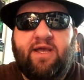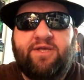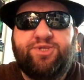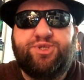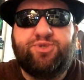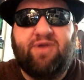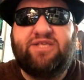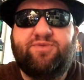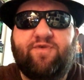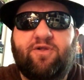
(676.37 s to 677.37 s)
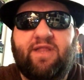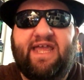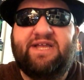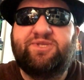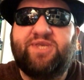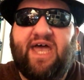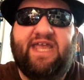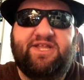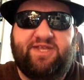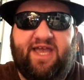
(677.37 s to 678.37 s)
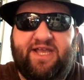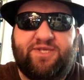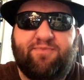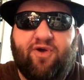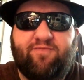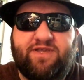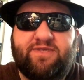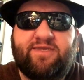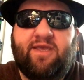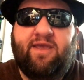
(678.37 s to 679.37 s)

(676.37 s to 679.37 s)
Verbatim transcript: stressful, anxietized moments.